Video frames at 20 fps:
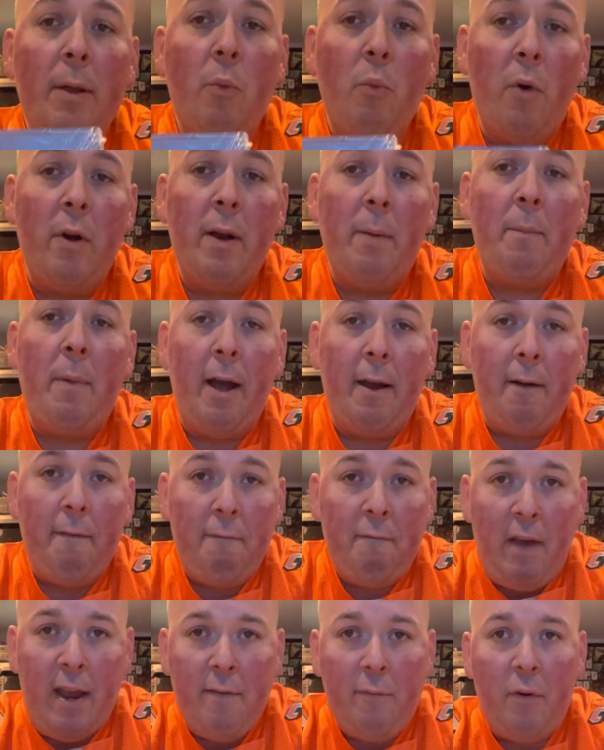one of my
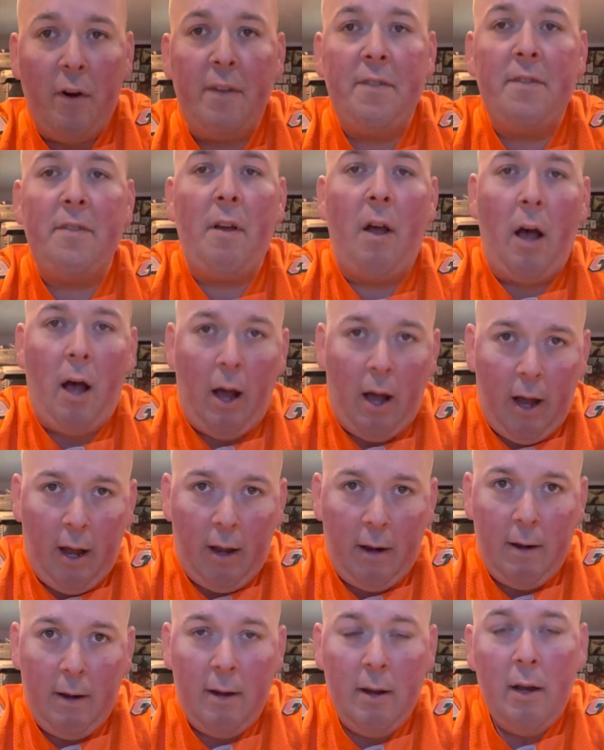favorites
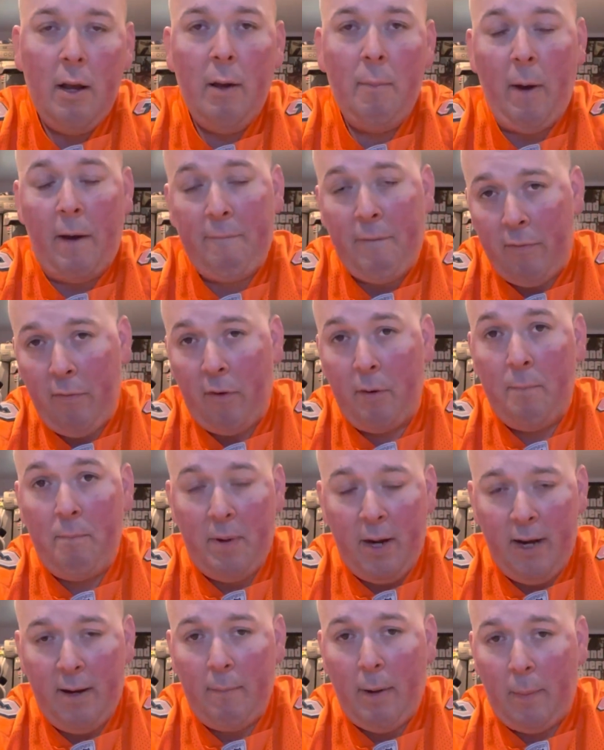on my favorite
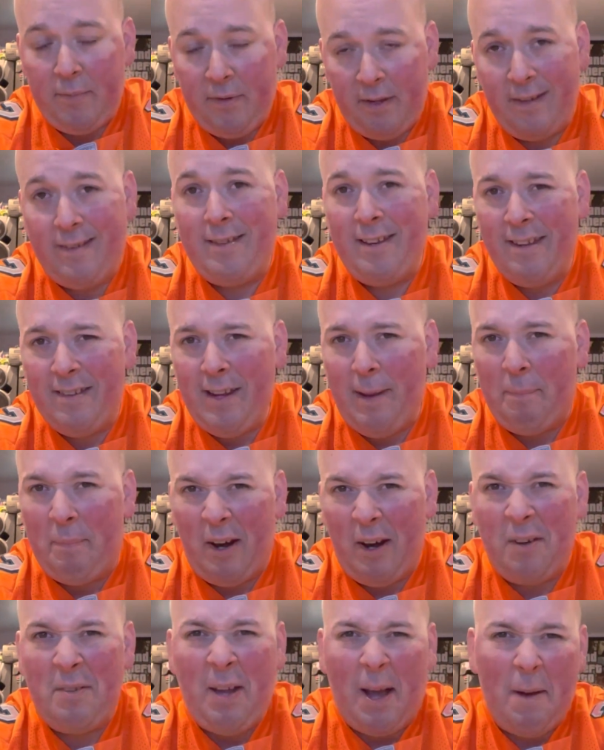beat 'em ups. It's up
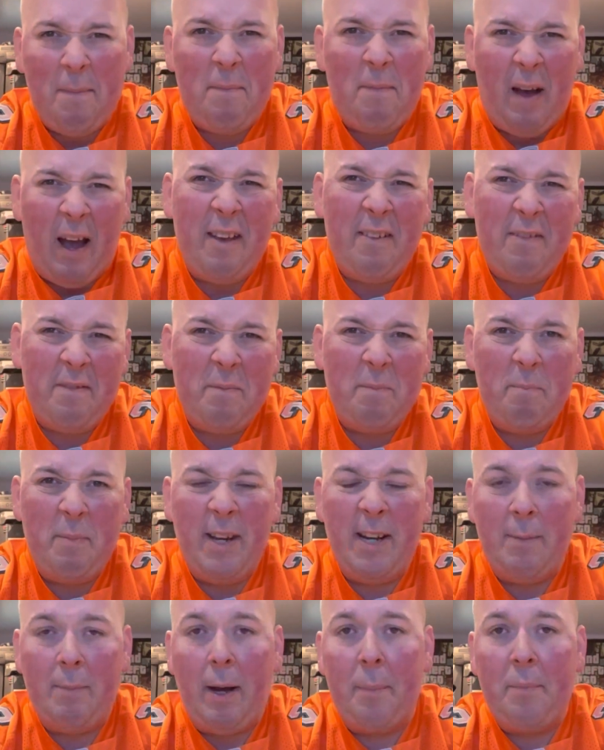there, top 5
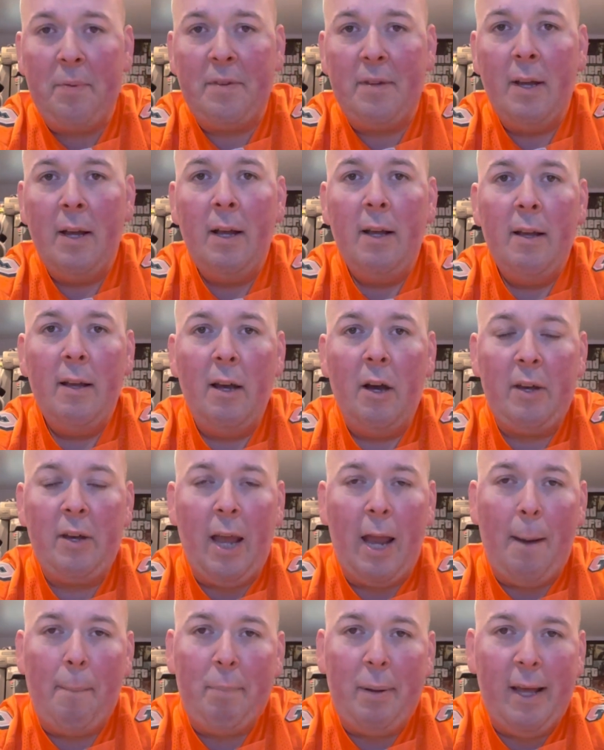beat 'em ups.
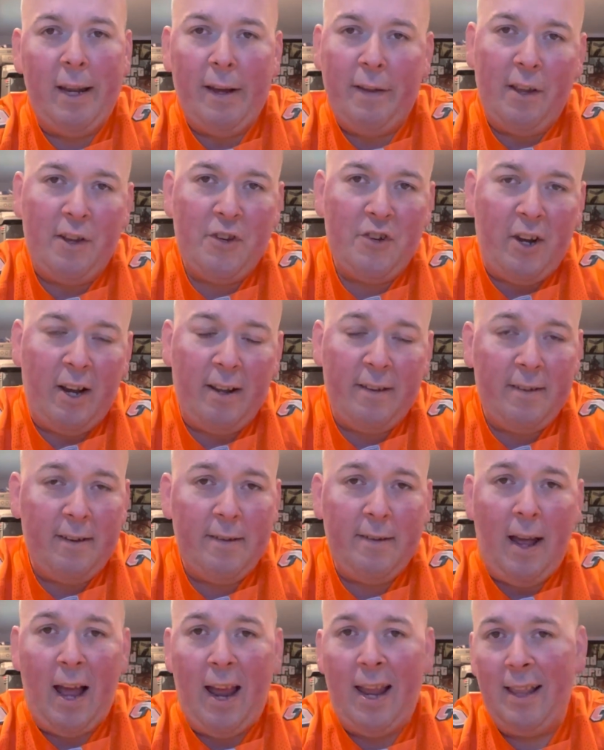Okay, I played it on the Genesis.
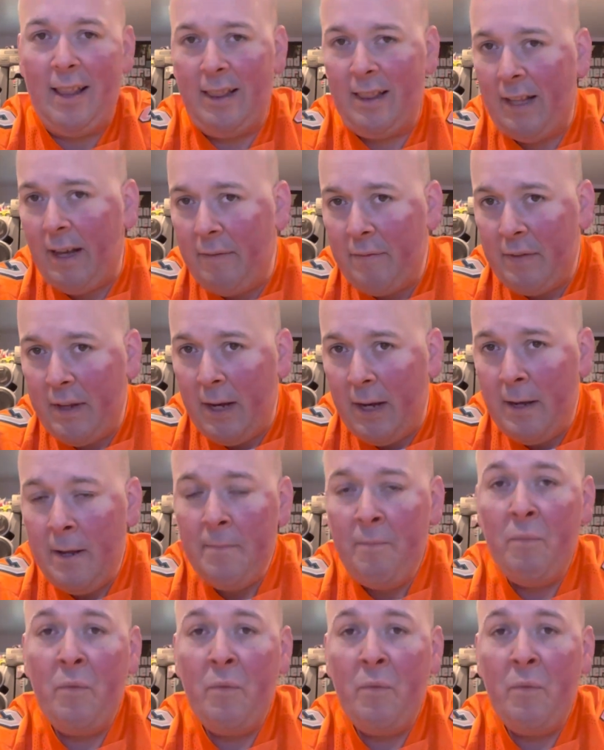I loved it.